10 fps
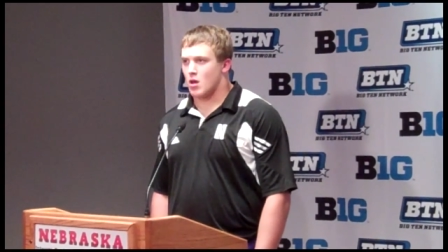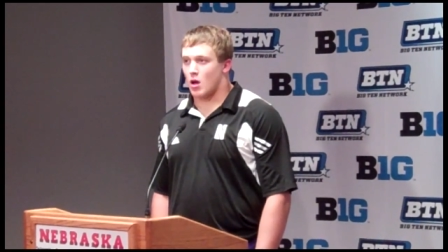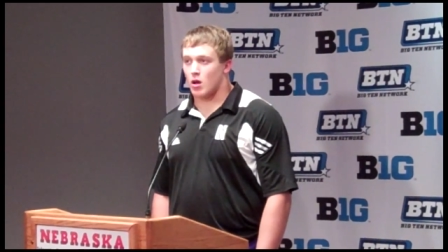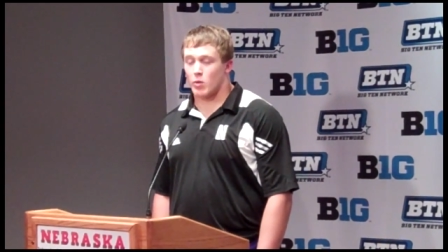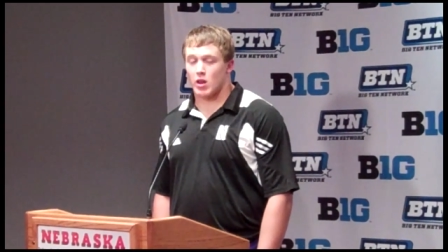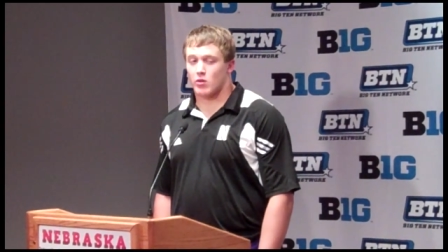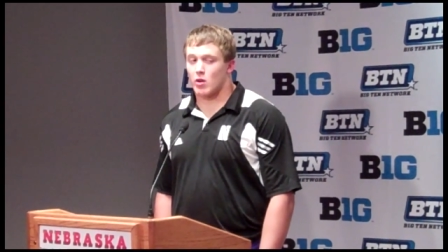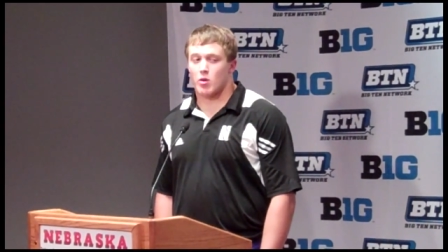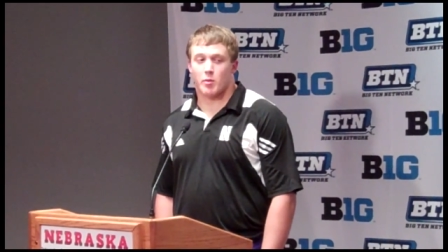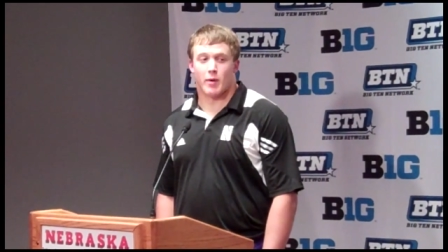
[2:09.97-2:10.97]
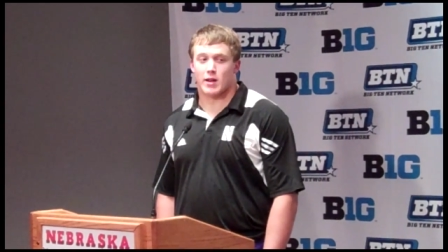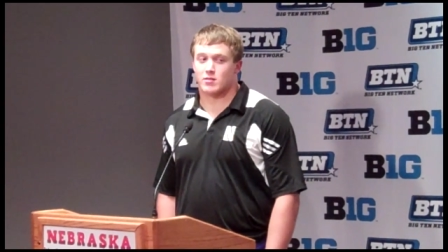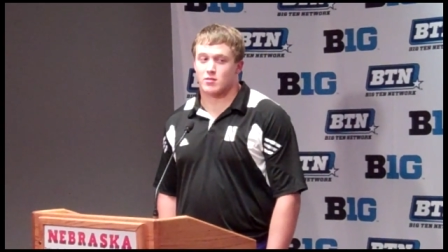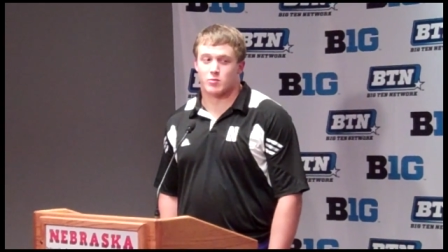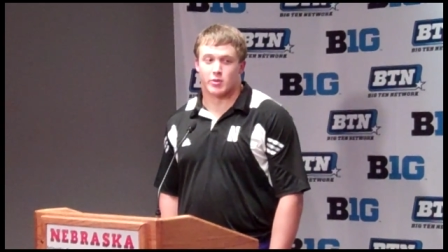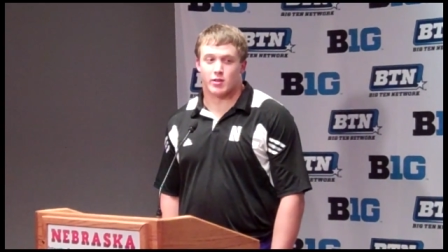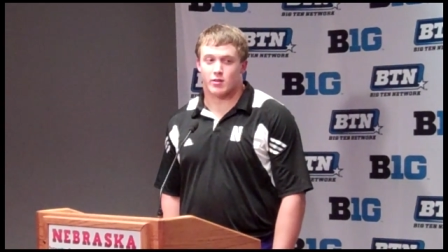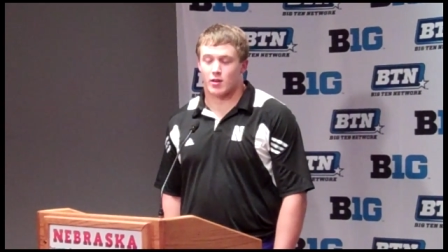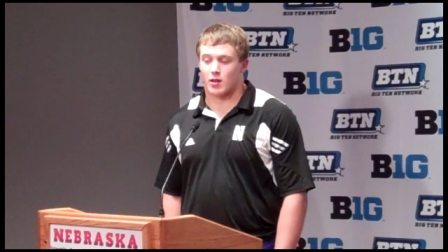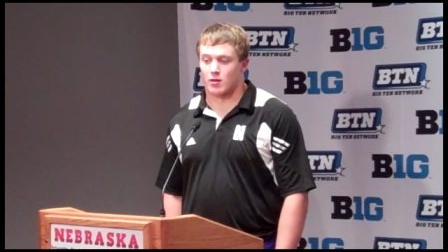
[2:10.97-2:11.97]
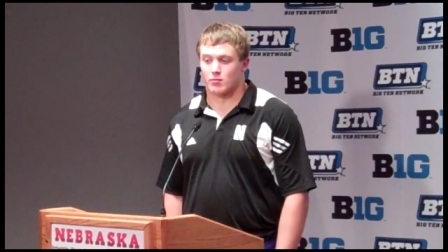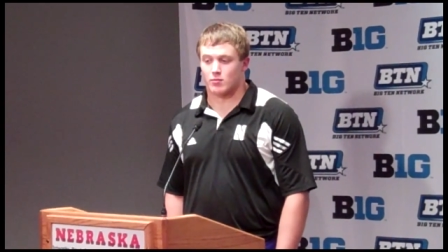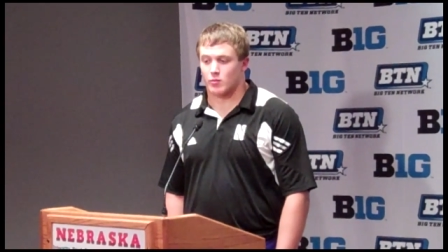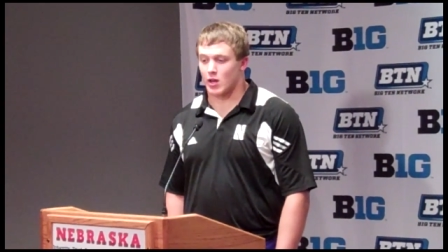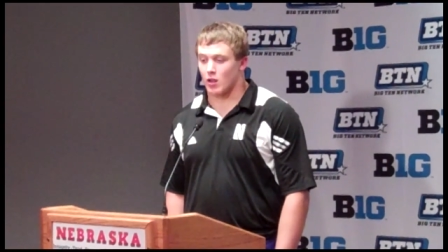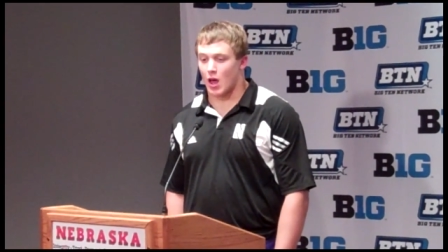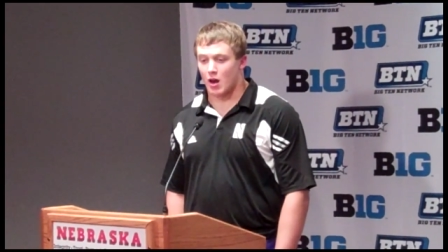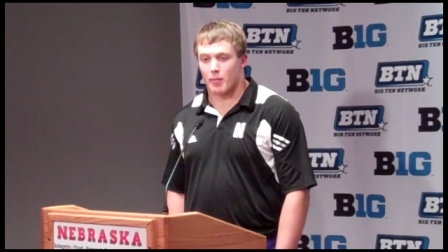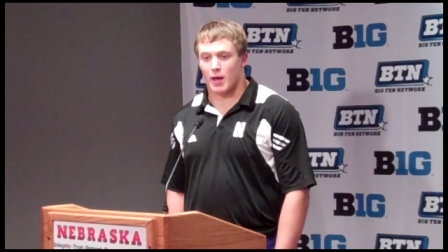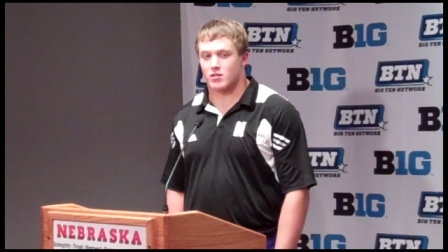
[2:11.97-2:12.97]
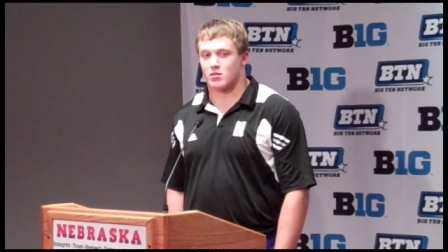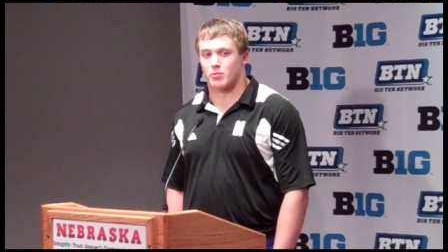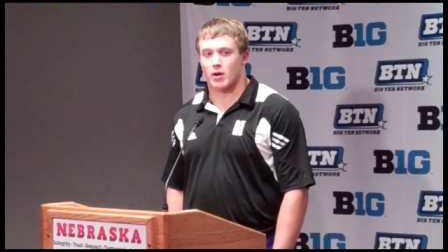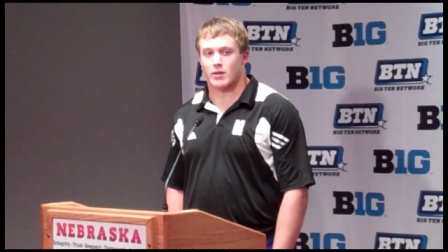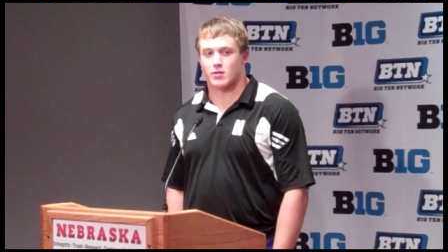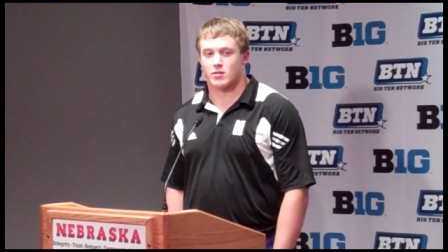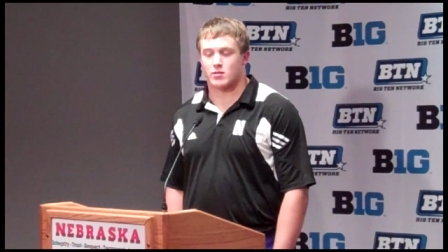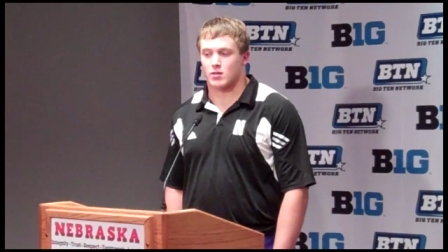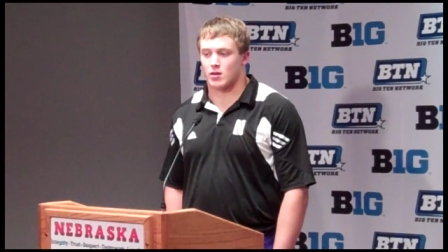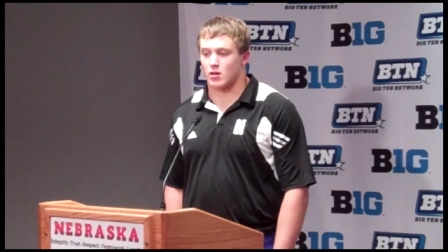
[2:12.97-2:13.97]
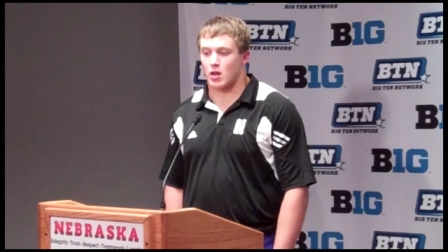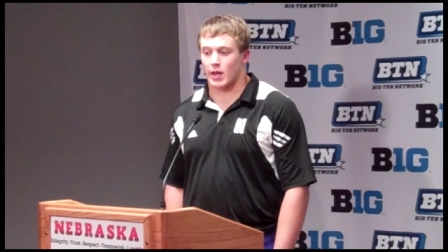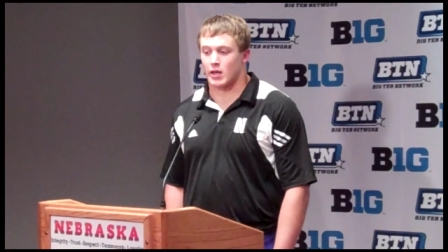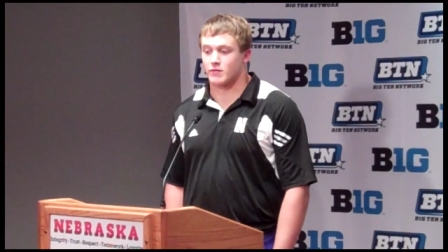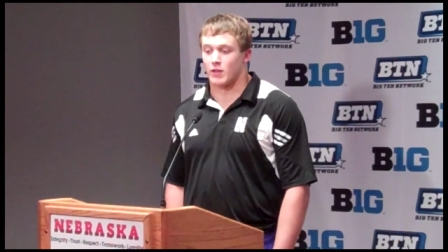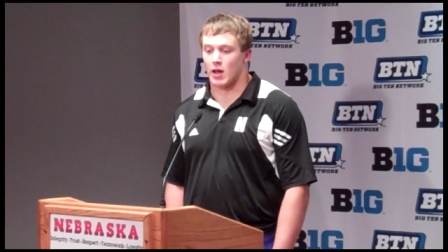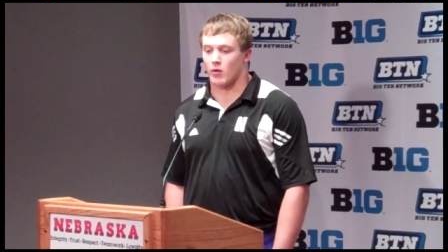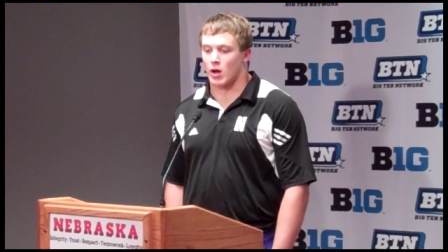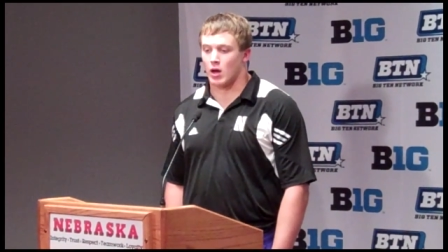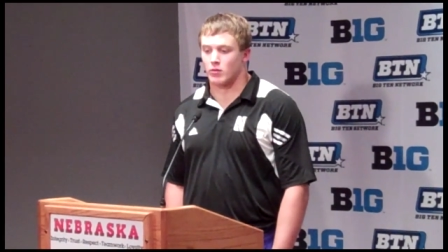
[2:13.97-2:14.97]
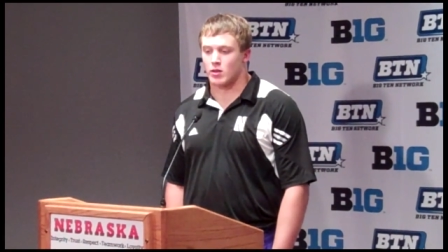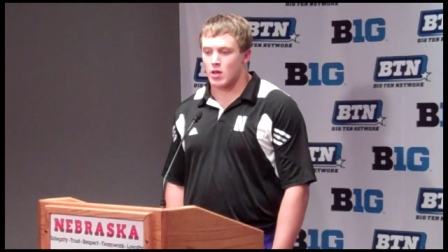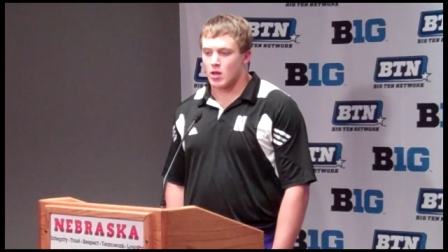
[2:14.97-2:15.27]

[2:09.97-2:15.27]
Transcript: Uh, we had a great week of practice this week. Um, we had a lot of passion in practice, uh, a lot of guys flying around.